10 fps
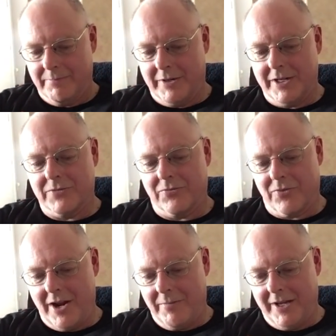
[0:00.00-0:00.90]
but it's
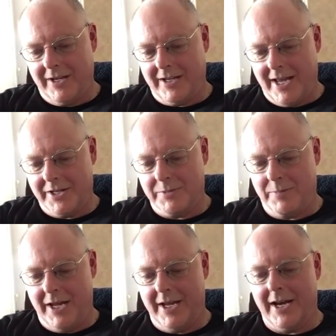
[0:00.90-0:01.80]
framing it as
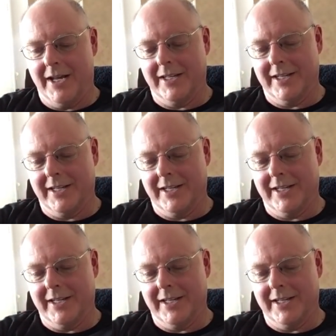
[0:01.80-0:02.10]
being a